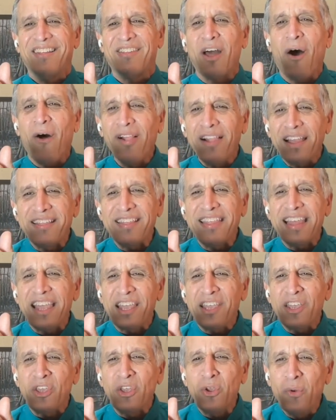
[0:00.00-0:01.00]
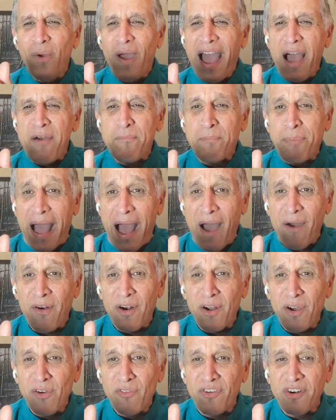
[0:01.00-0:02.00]
The only thing you had
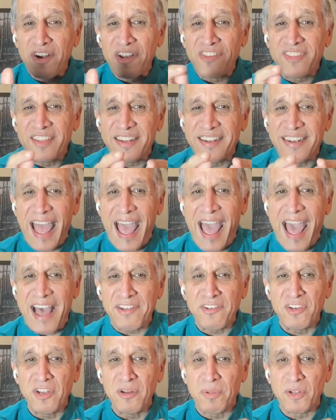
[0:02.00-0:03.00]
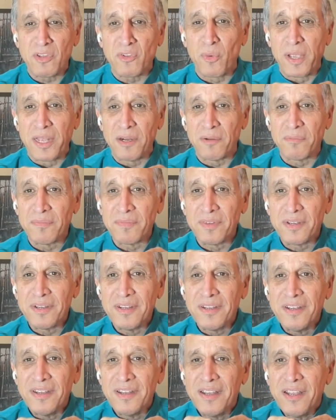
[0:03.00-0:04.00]
power over is the dash in between them.
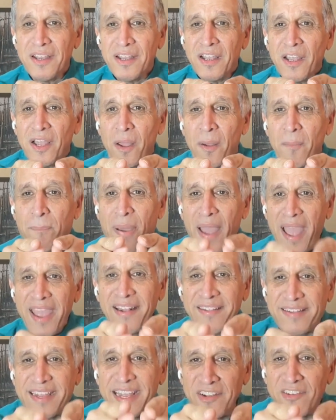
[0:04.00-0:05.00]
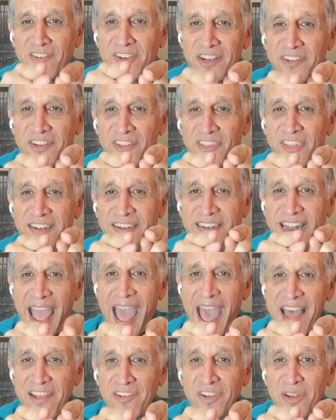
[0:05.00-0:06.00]
Pay attention to the
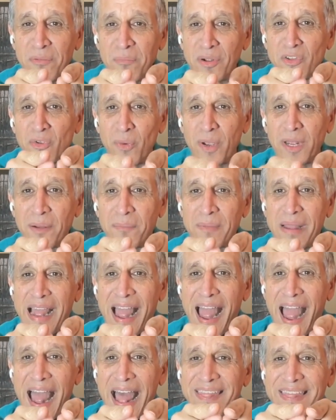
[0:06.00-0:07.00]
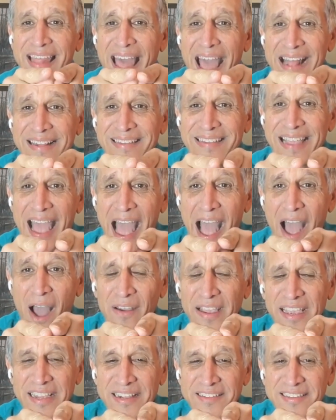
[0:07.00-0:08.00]
dash in between them. And that's
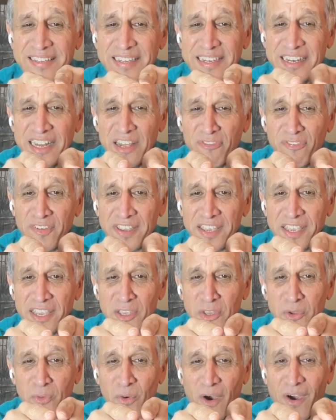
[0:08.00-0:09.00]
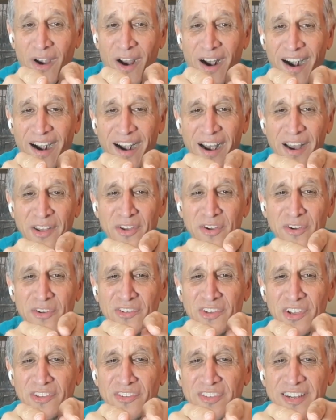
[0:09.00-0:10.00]
how insignificant you are.
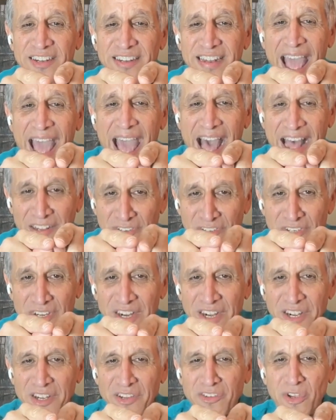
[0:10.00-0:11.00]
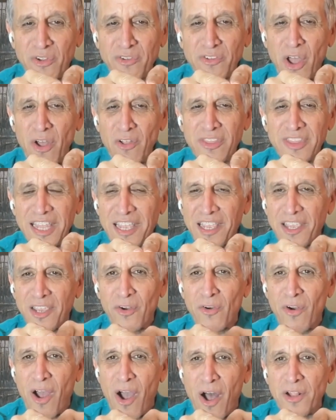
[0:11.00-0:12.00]
You're just a dash. So don't think
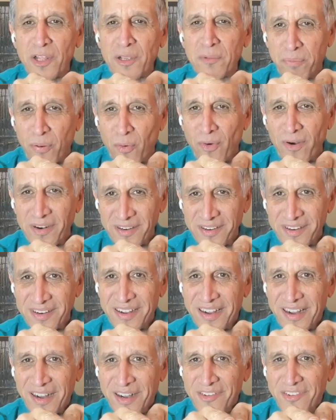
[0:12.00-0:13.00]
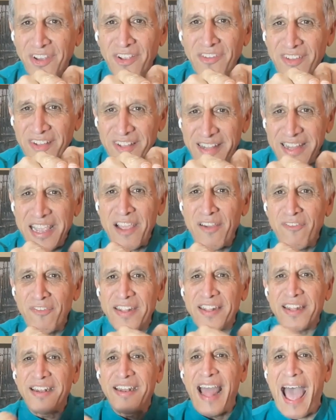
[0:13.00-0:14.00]
you're all important. Just live
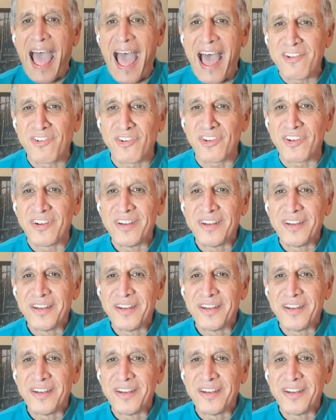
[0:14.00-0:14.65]
in the dash.